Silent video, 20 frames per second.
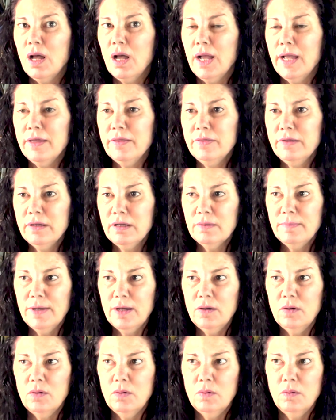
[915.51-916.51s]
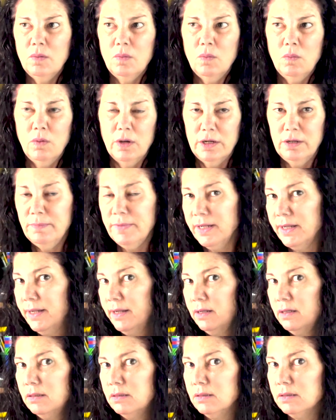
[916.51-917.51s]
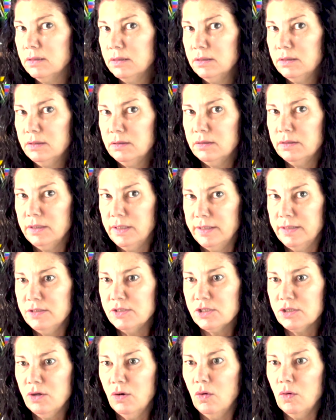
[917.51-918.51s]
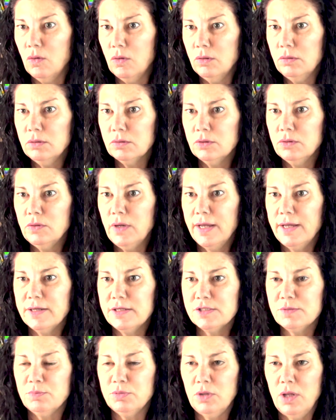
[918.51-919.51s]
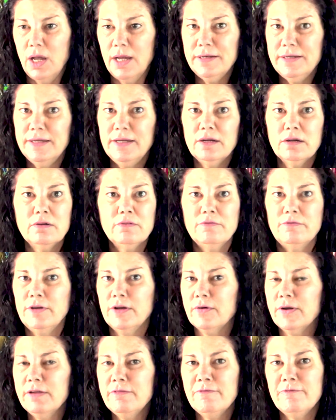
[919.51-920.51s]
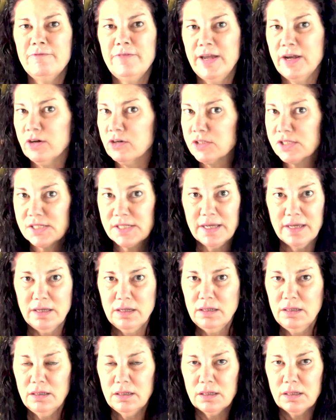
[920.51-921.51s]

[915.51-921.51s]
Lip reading: I think about one of my kids, Cole, who has blonde hair, very fair skin.